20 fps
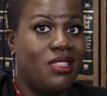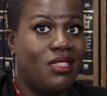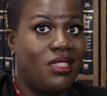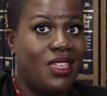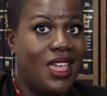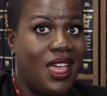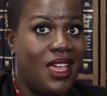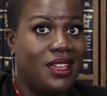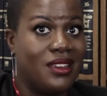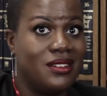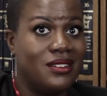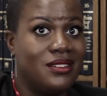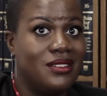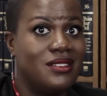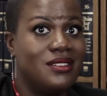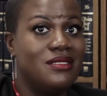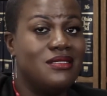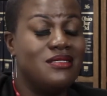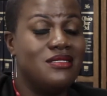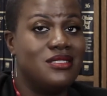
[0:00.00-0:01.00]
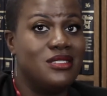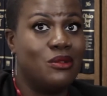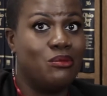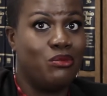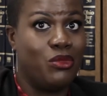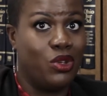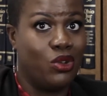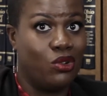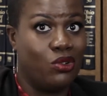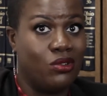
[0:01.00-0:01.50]
that is a
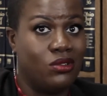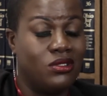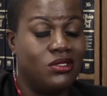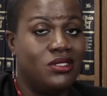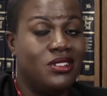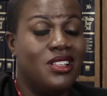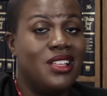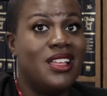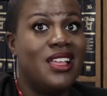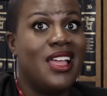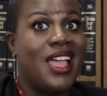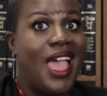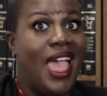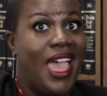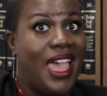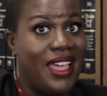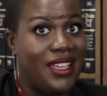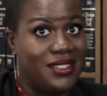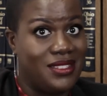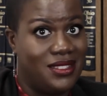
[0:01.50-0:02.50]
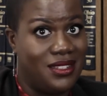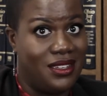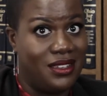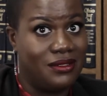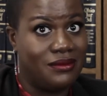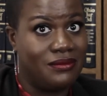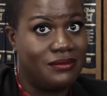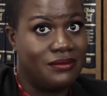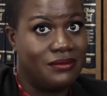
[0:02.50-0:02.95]
marital asset.